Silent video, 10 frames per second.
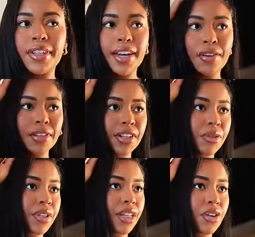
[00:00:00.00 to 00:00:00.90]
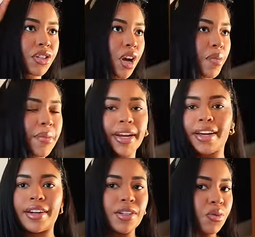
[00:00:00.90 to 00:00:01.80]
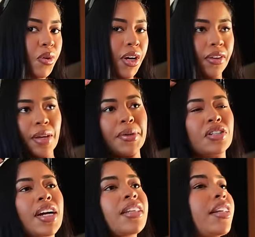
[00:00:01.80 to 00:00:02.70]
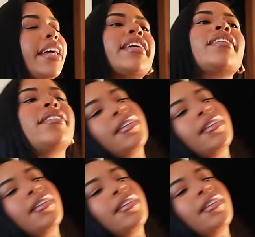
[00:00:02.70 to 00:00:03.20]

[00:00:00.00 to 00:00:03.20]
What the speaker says: Look how cute they look on top of my head as well. Let me try the like